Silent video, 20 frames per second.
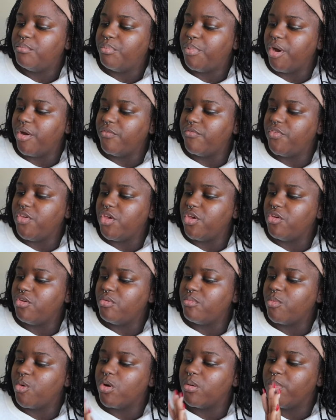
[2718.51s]

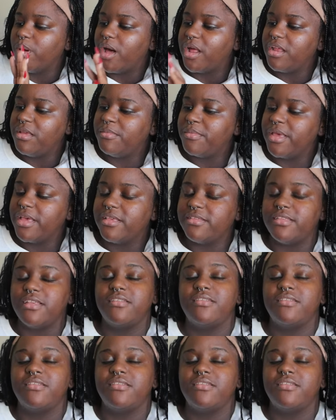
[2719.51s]
perfume or body mist.